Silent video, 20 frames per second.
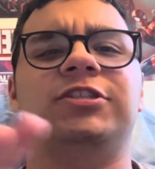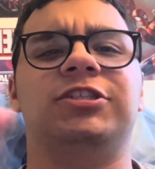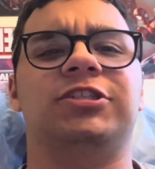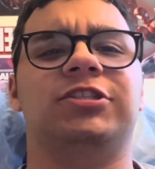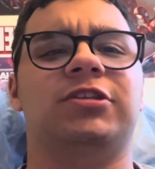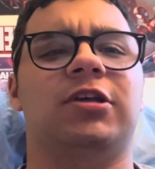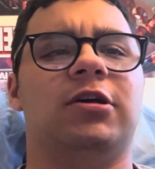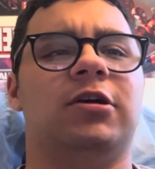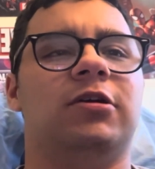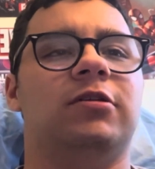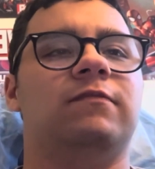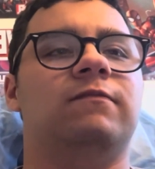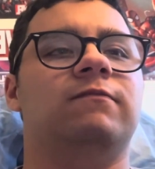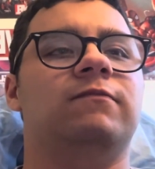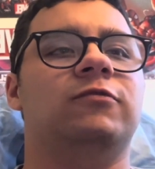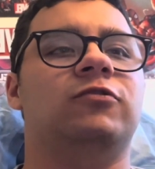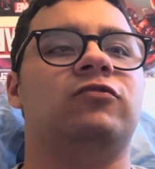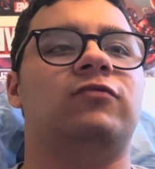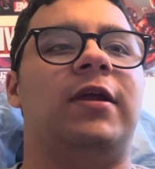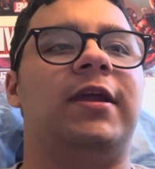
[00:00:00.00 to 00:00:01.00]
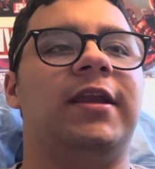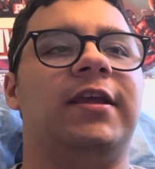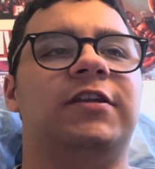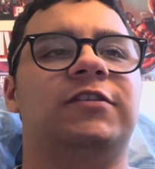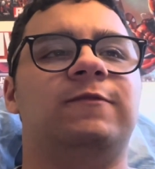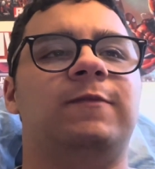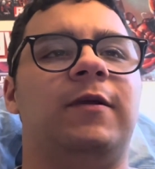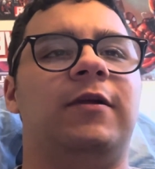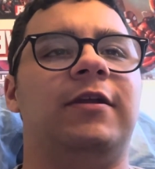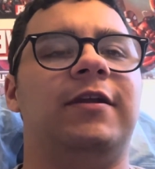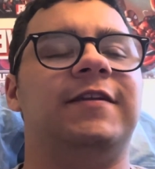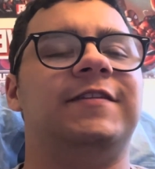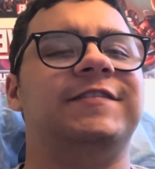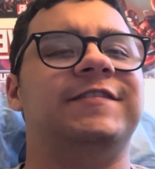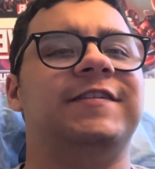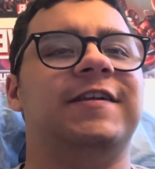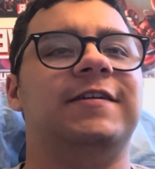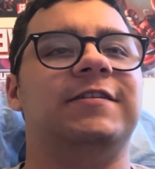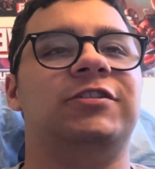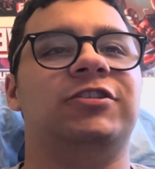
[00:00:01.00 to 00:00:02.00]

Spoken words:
just a great experience.